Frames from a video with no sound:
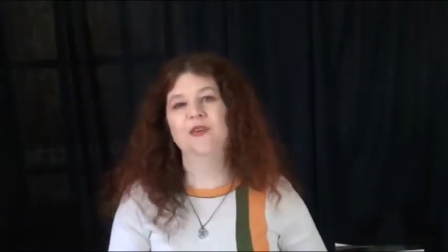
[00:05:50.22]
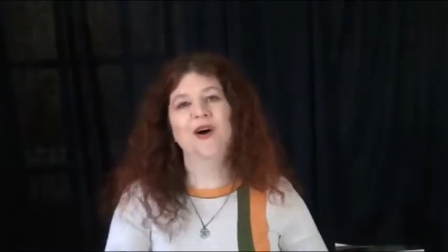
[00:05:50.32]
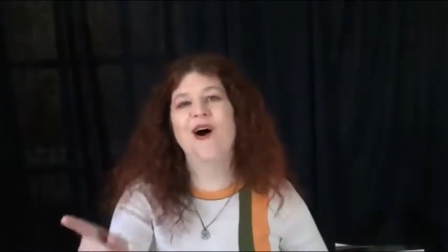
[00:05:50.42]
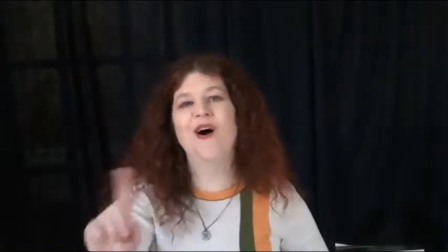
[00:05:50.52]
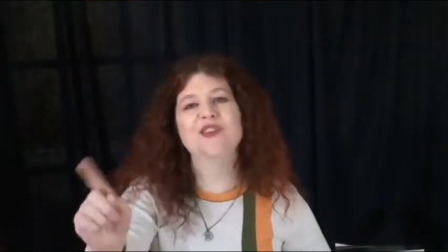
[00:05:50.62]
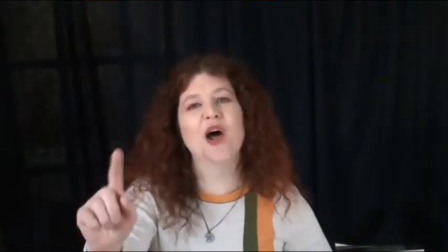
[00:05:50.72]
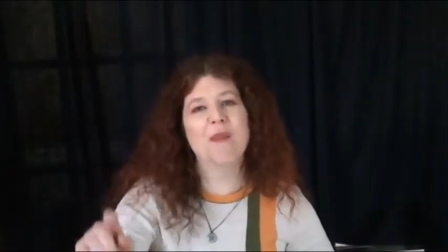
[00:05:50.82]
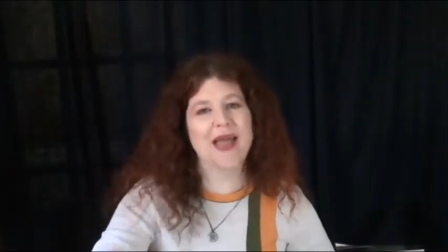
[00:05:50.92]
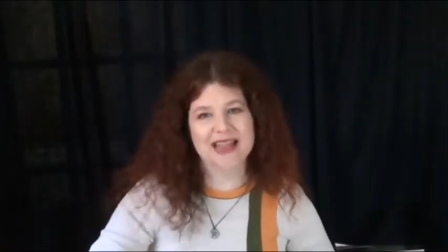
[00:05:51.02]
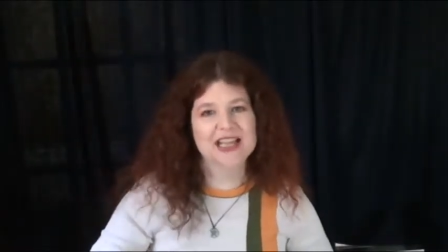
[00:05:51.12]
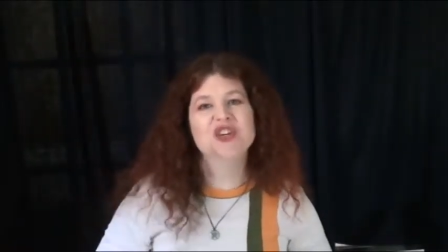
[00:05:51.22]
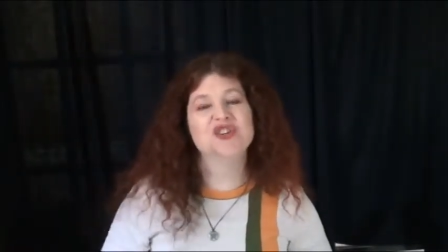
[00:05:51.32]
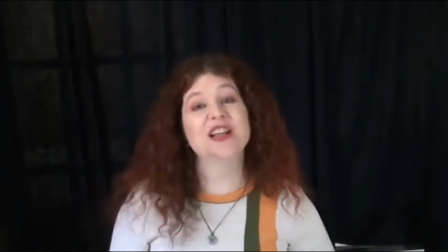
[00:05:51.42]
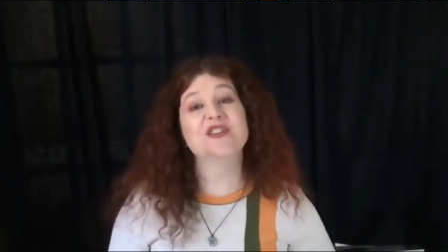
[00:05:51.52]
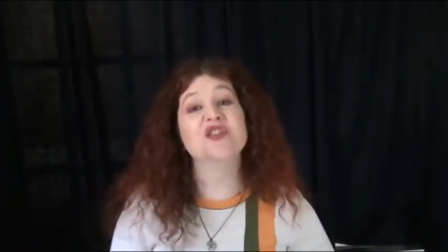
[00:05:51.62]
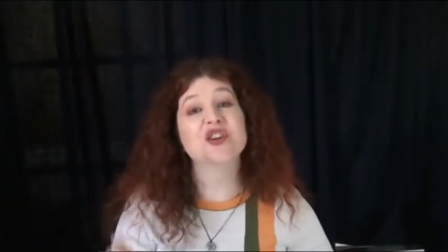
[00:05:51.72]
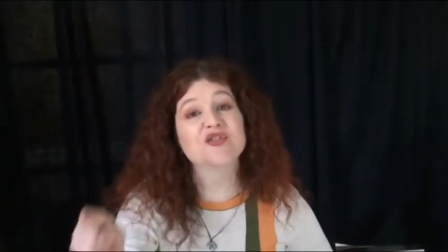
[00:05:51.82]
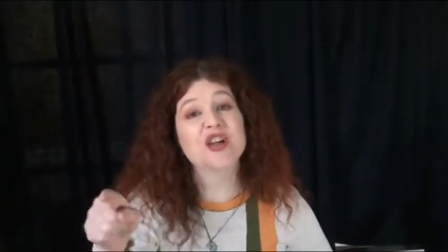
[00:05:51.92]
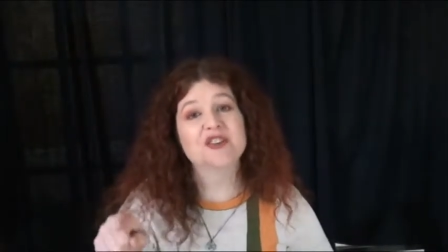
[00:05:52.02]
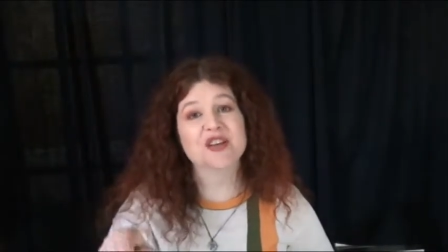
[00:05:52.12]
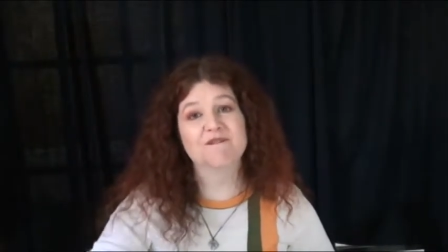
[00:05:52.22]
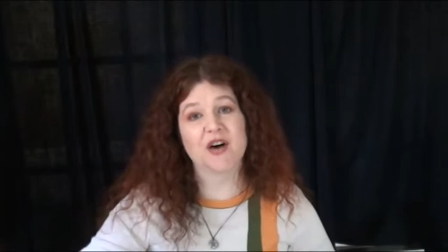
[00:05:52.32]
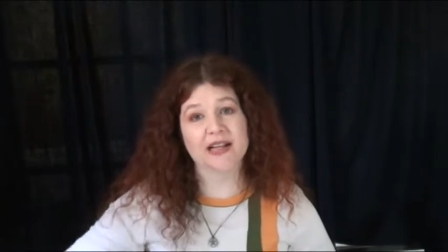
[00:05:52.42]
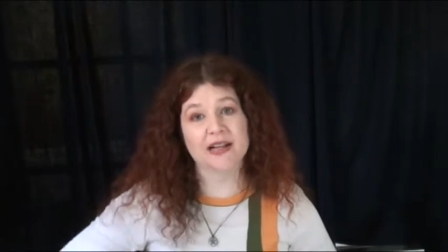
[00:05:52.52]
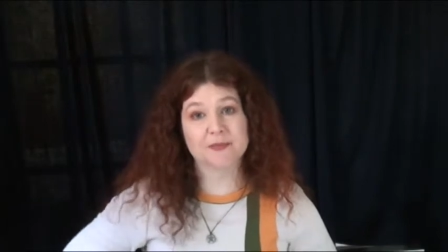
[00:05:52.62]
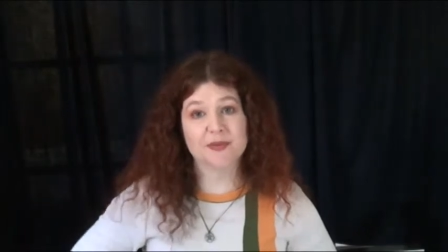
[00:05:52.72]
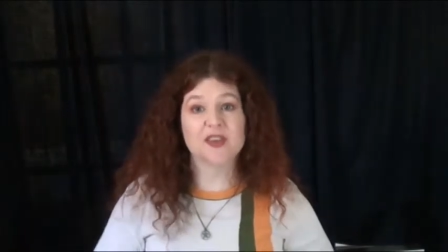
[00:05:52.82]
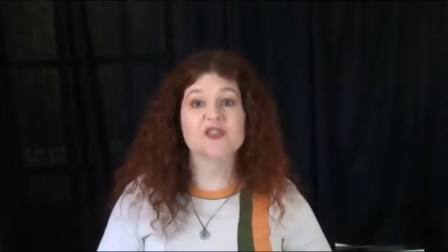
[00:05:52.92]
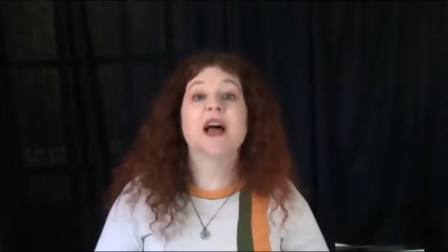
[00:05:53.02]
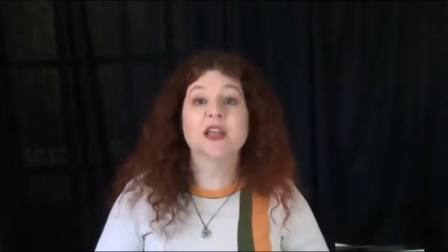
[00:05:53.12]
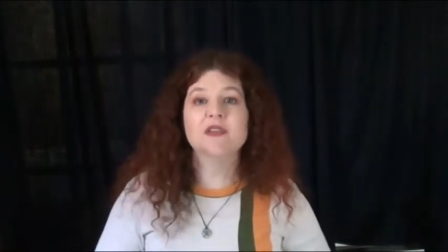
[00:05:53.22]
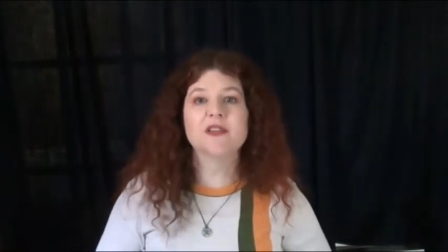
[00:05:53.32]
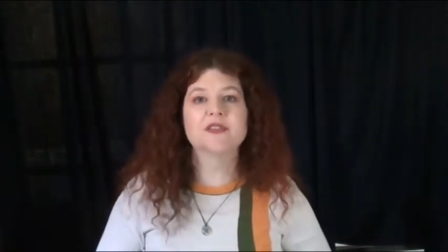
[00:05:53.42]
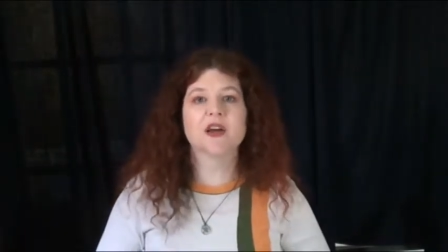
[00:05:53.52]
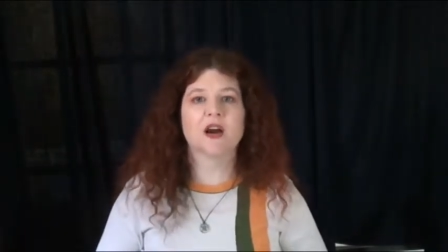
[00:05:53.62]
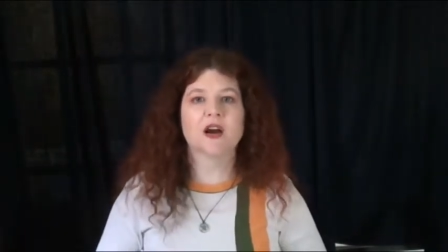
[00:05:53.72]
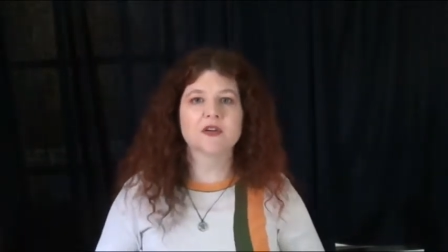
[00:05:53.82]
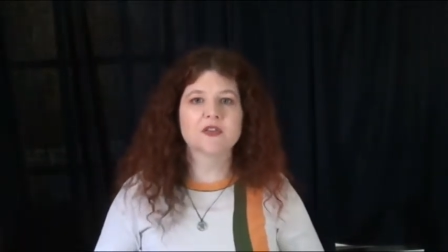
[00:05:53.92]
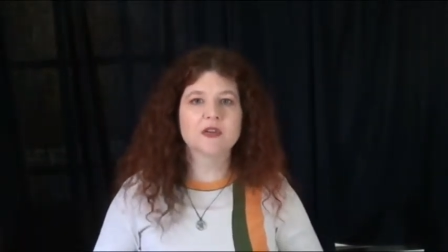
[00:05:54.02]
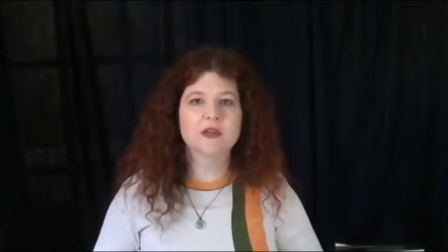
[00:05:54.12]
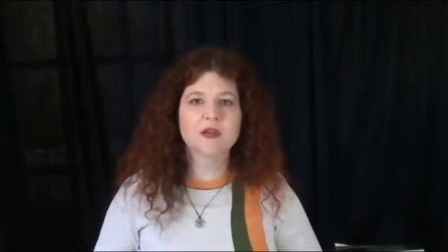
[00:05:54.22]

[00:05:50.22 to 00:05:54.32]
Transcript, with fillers: Oh, no, man. She listened to your touchy fucking exposition. Now you listen to hers.